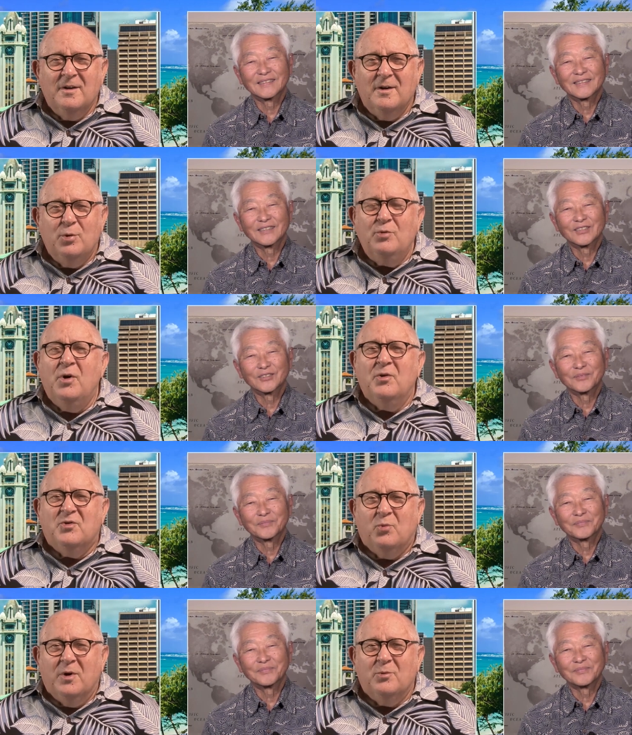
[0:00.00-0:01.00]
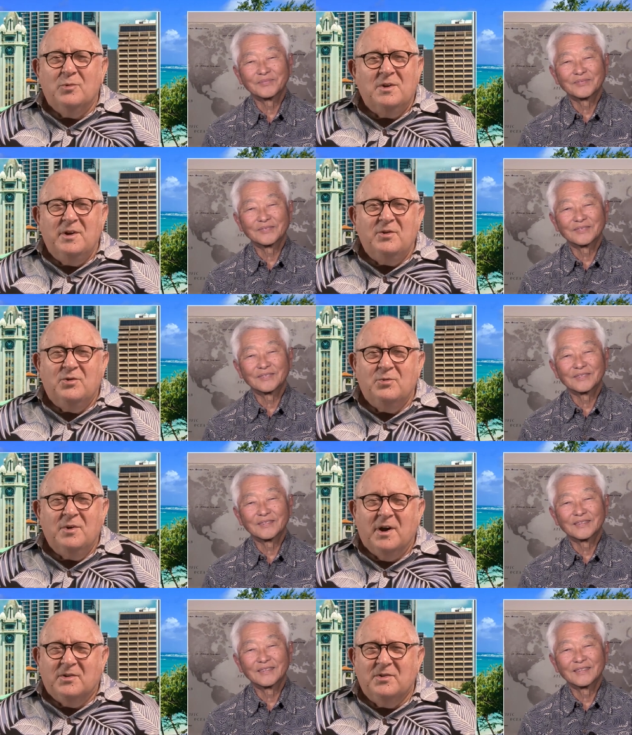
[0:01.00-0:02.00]
Speaker 1: Uh, who knows where it will lead you
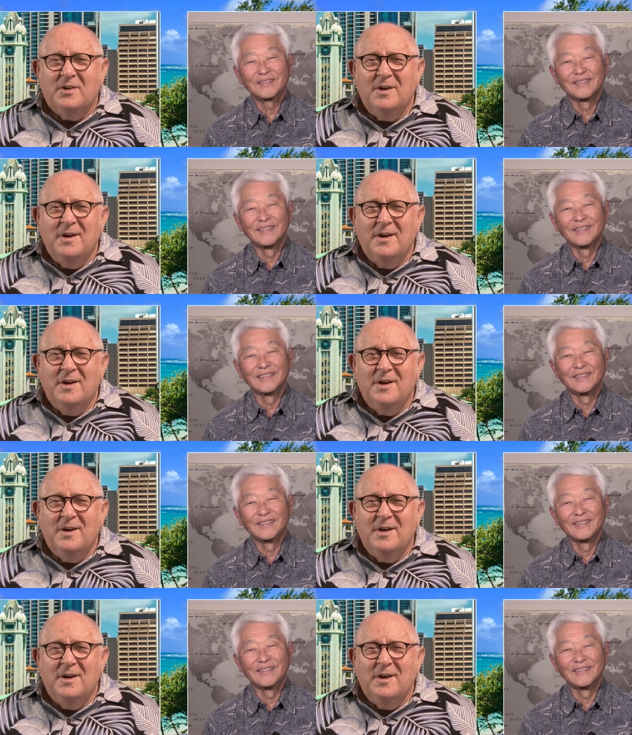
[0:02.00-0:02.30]
next?